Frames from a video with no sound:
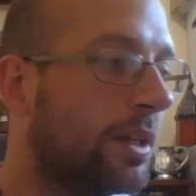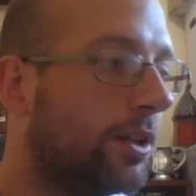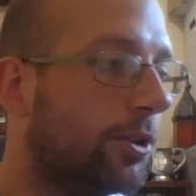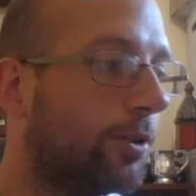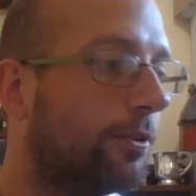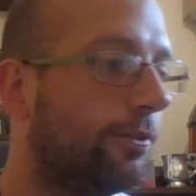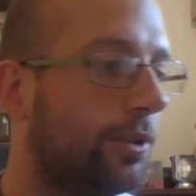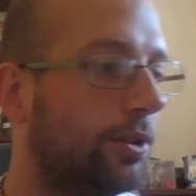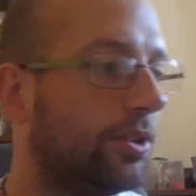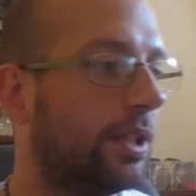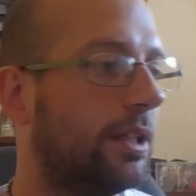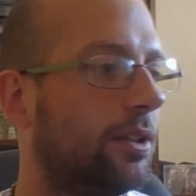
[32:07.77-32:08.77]
There's another few
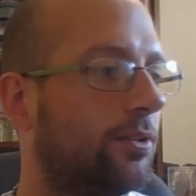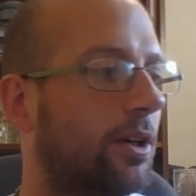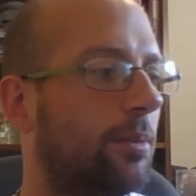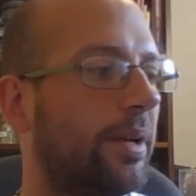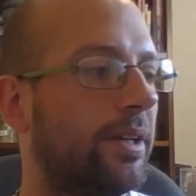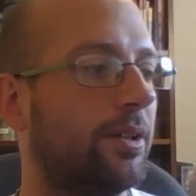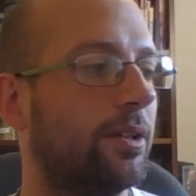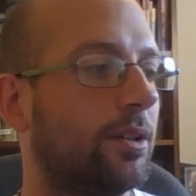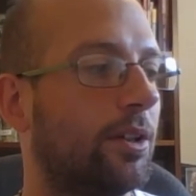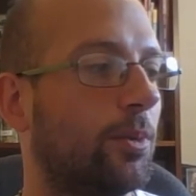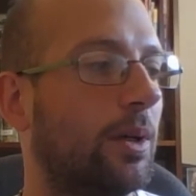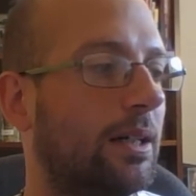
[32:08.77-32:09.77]
cities that are mentioned
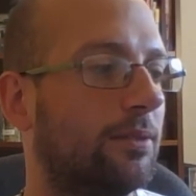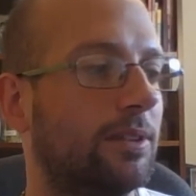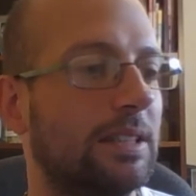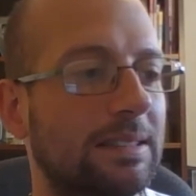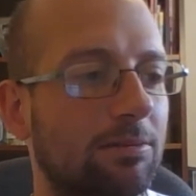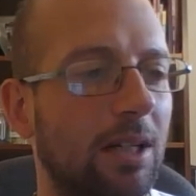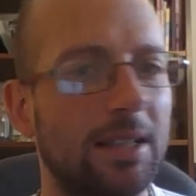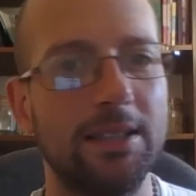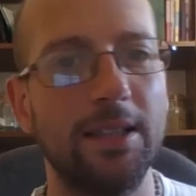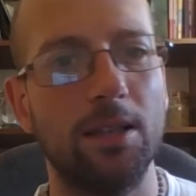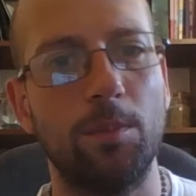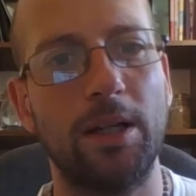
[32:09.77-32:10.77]
as well, that right
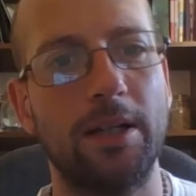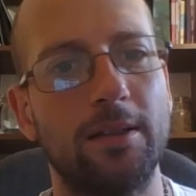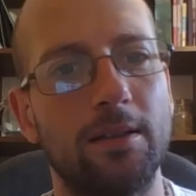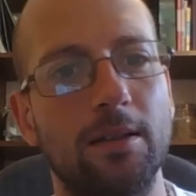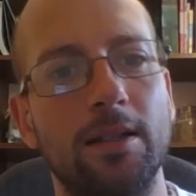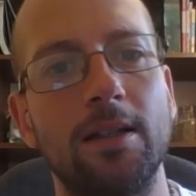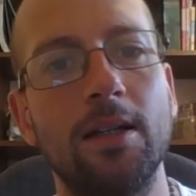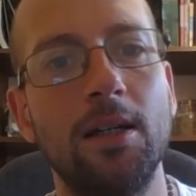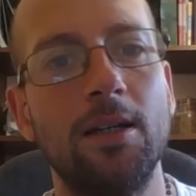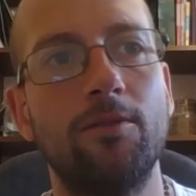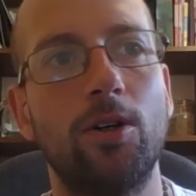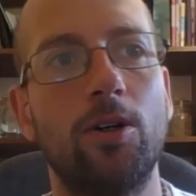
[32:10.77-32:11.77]
near the Black Sea,
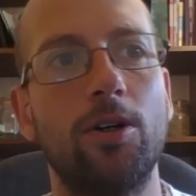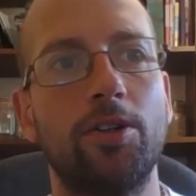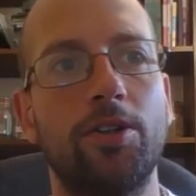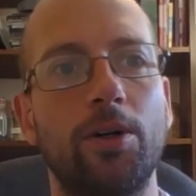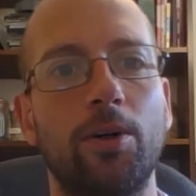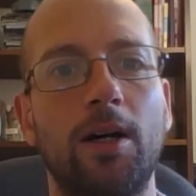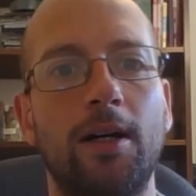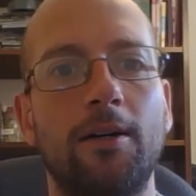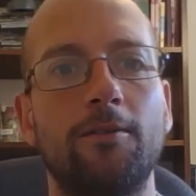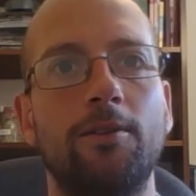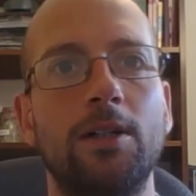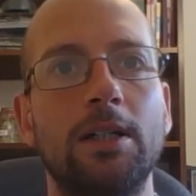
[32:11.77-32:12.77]
but also
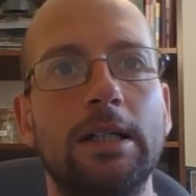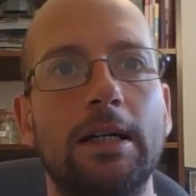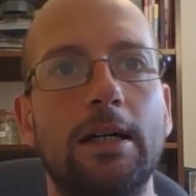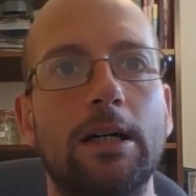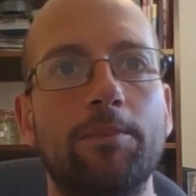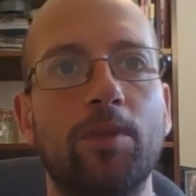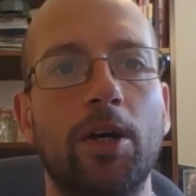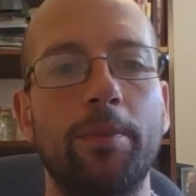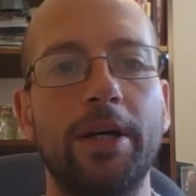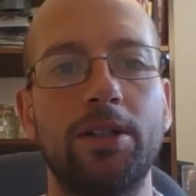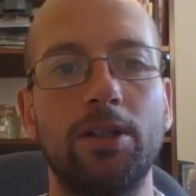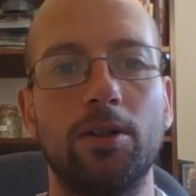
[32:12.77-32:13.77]
have
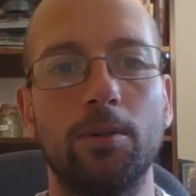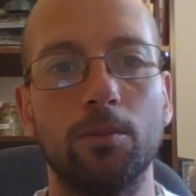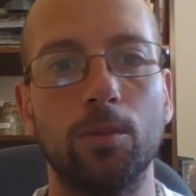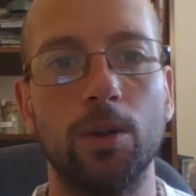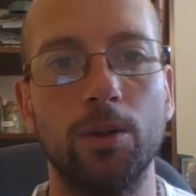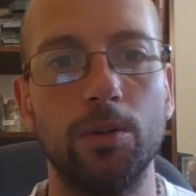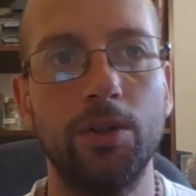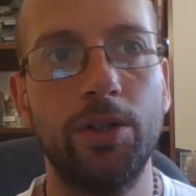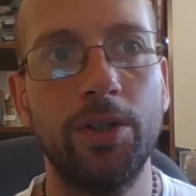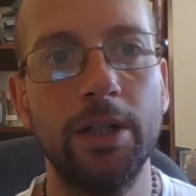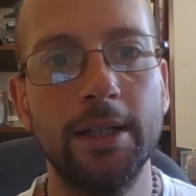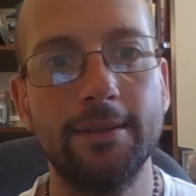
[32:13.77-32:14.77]
Hermeticum
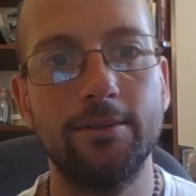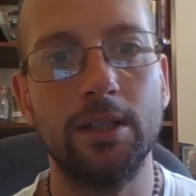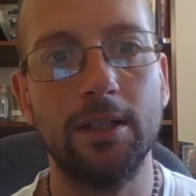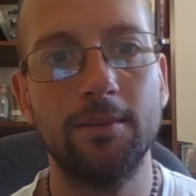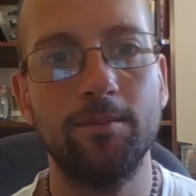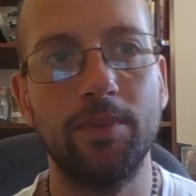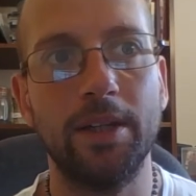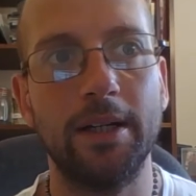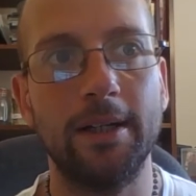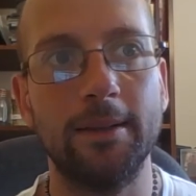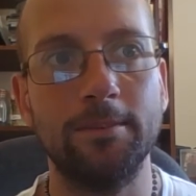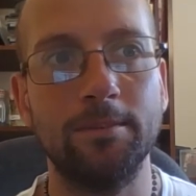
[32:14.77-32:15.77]
roots that
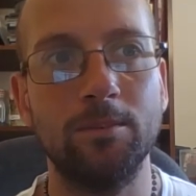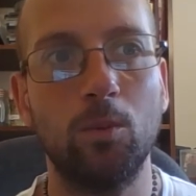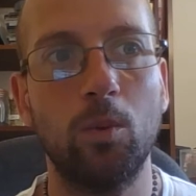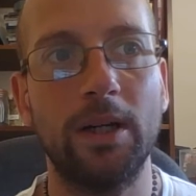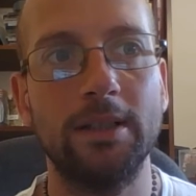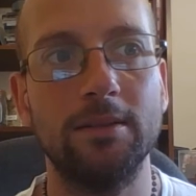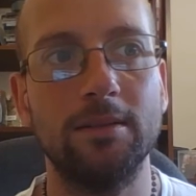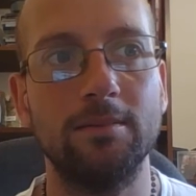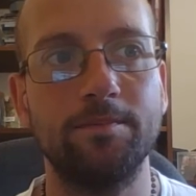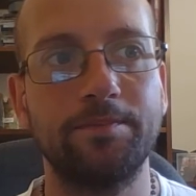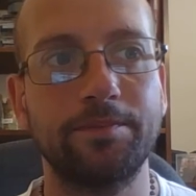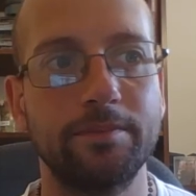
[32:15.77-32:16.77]

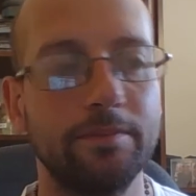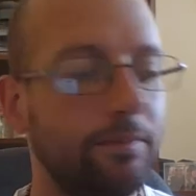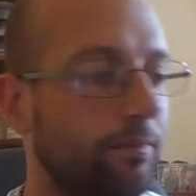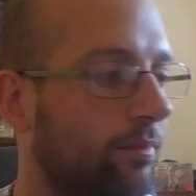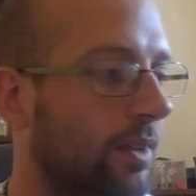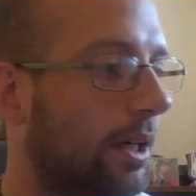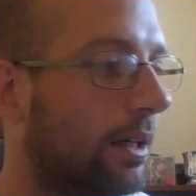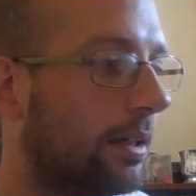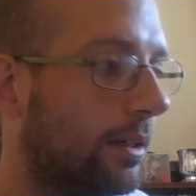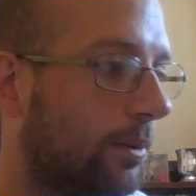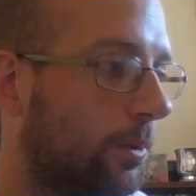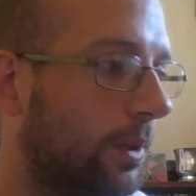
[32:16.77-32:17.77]
when
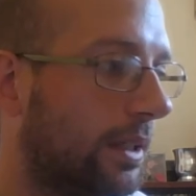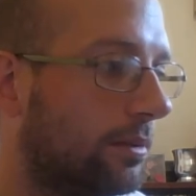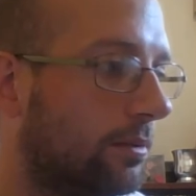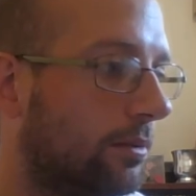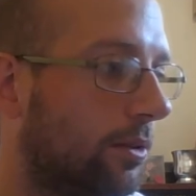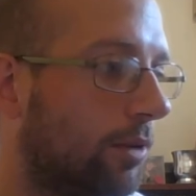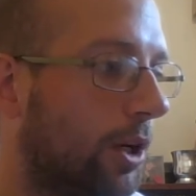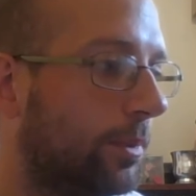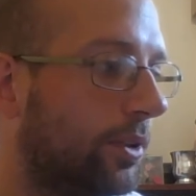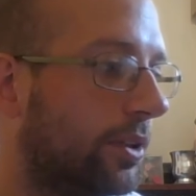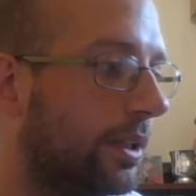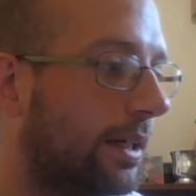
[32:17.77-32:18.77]
the
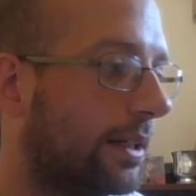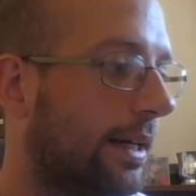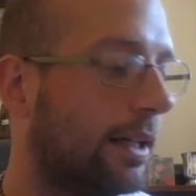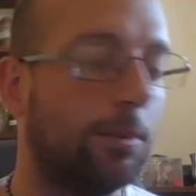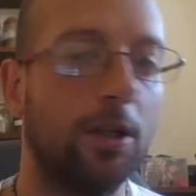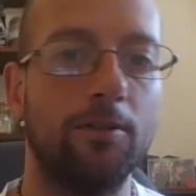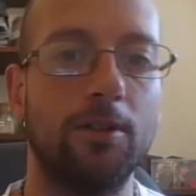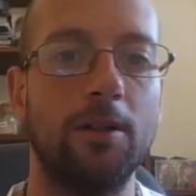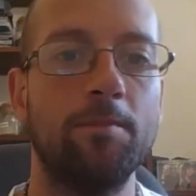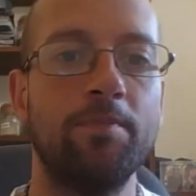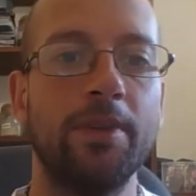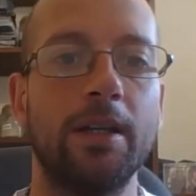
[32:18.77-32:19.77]
Romans and that came
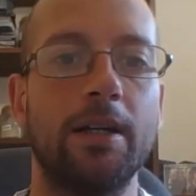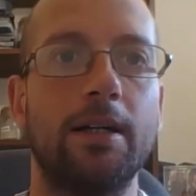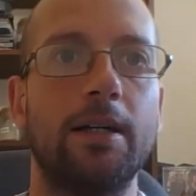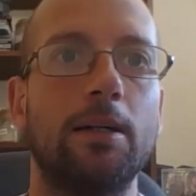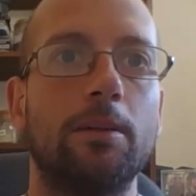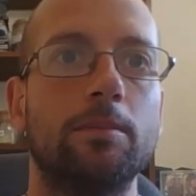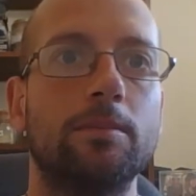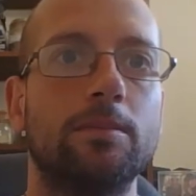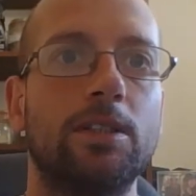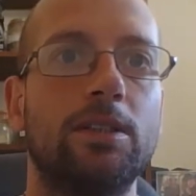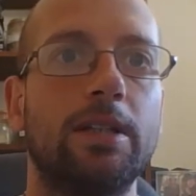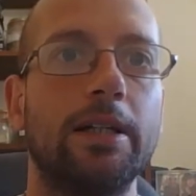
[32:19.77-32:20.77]
over to
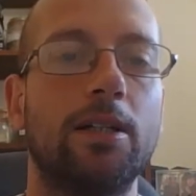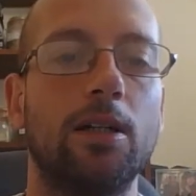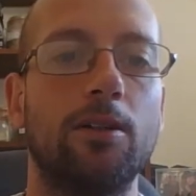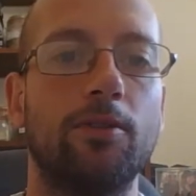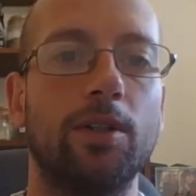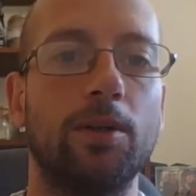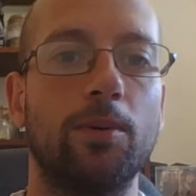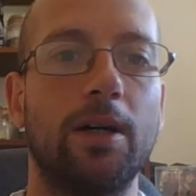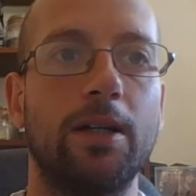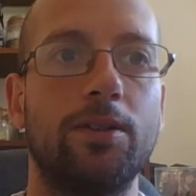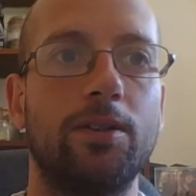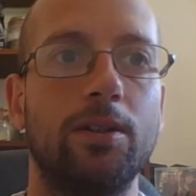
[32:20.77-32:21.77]
take over, they were
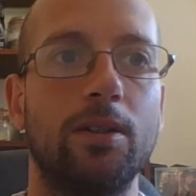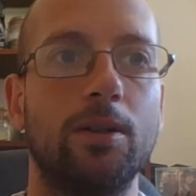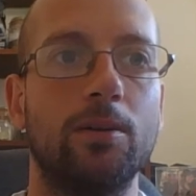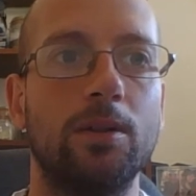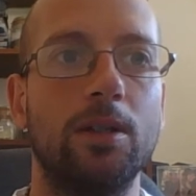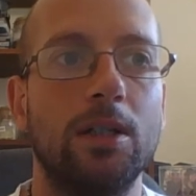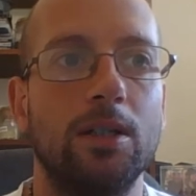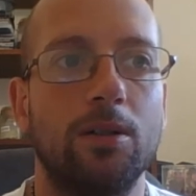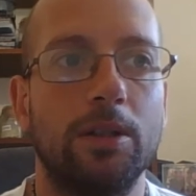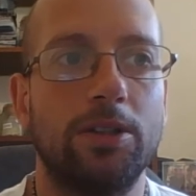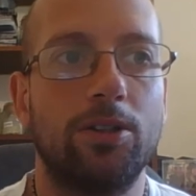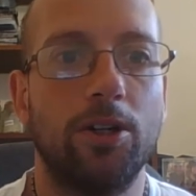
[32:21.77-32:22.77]
asked, you know,
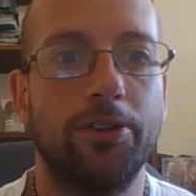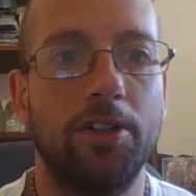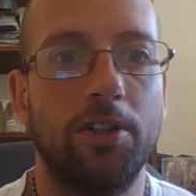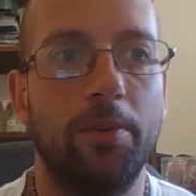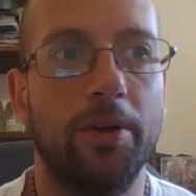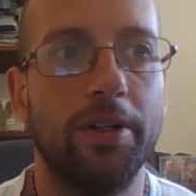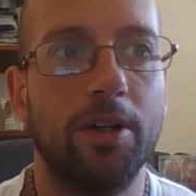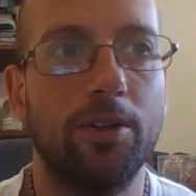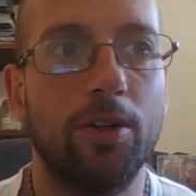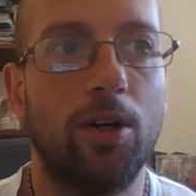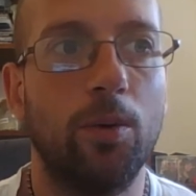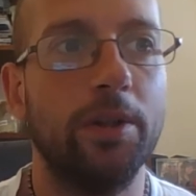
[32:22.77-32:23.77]
which god do you support? And he goes,
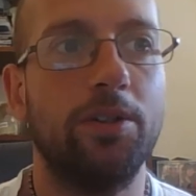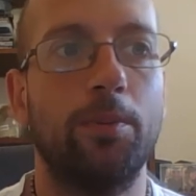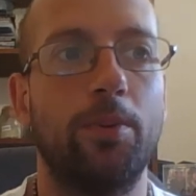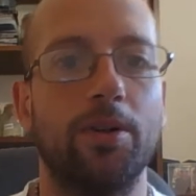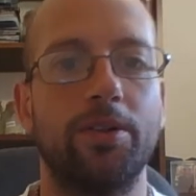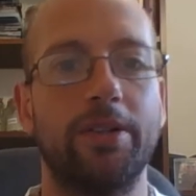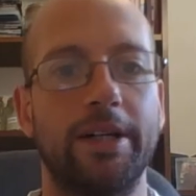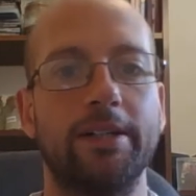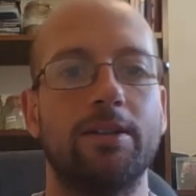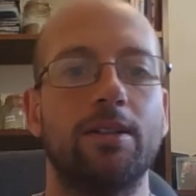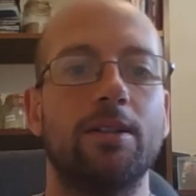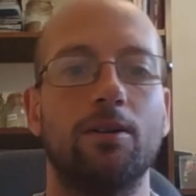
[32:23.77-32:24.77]
oh, we support
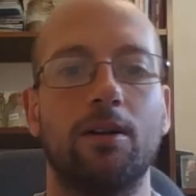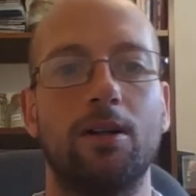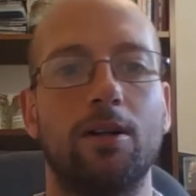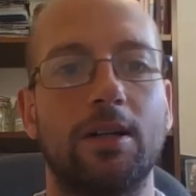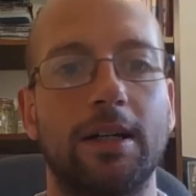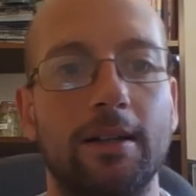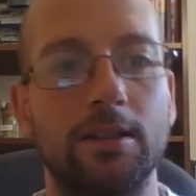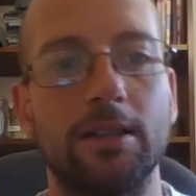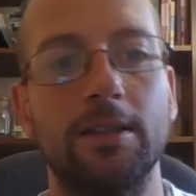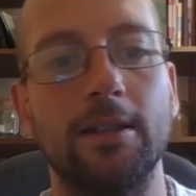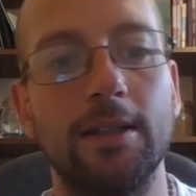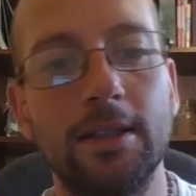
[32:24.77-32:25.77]
science. And they were like, okay, and then
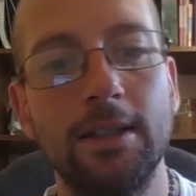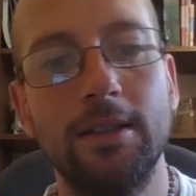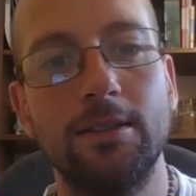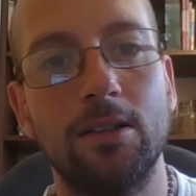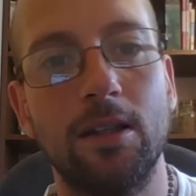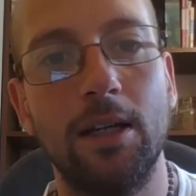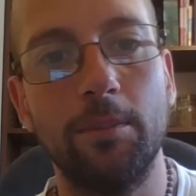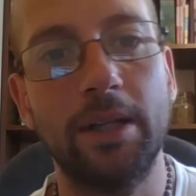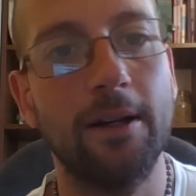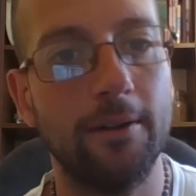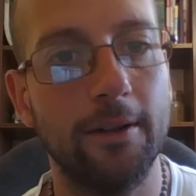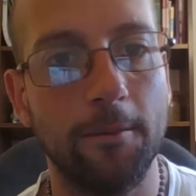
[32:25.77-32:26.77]
they just let them
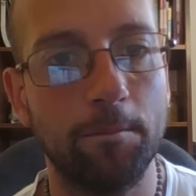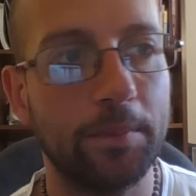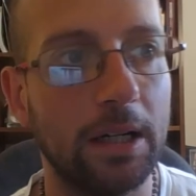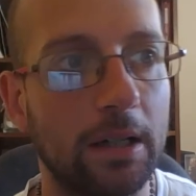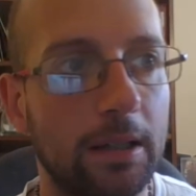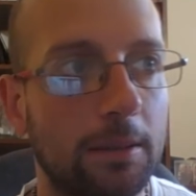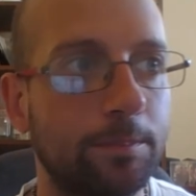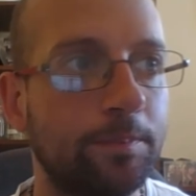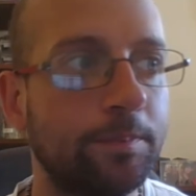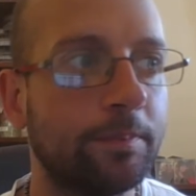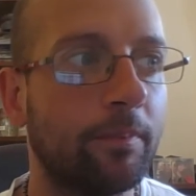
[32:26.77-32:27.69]
carry on.